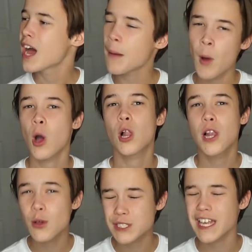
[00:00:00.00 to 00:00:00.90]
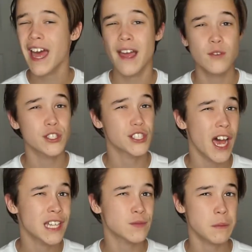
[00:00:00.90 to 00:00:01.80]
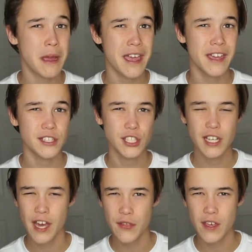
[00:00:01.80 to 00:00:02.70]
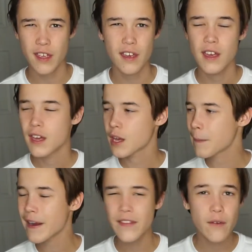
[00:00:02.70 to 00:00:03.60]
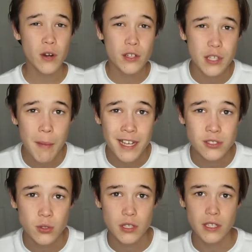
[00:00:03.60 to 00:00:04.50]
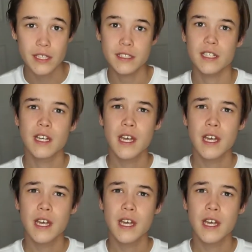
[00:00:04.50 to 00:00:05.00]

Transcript: I'm close to average size for my age, I think. Compared to everyone else at my school, at least.